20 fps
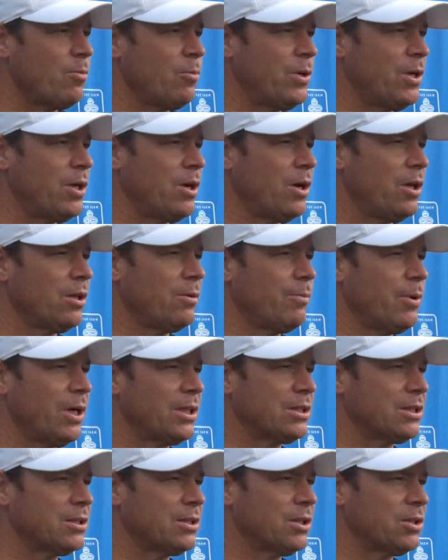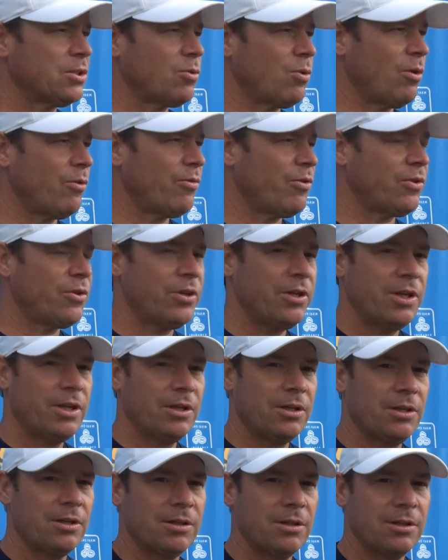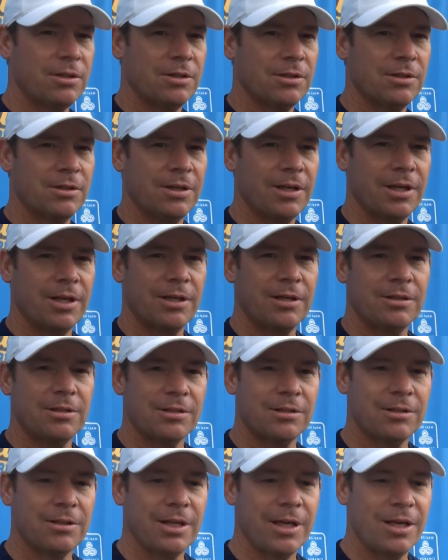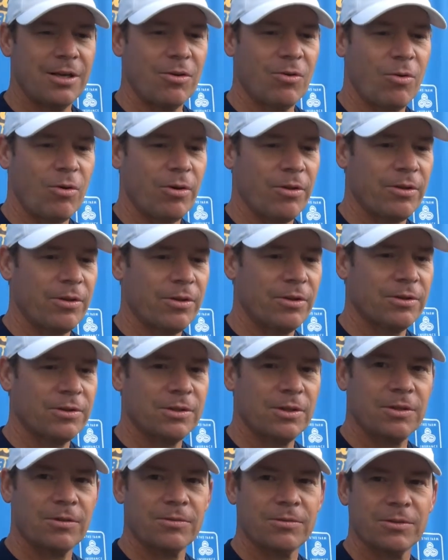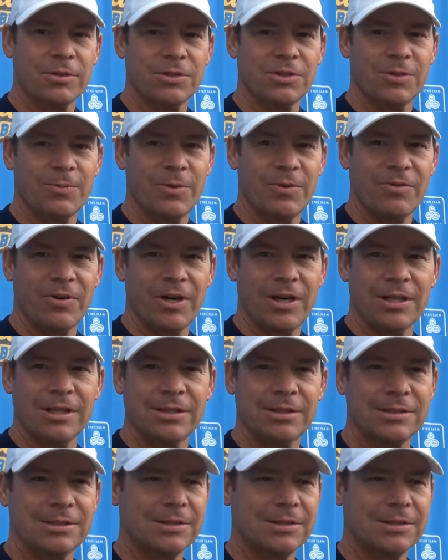we get on the buses at 12:30 and head north. So it should be fine.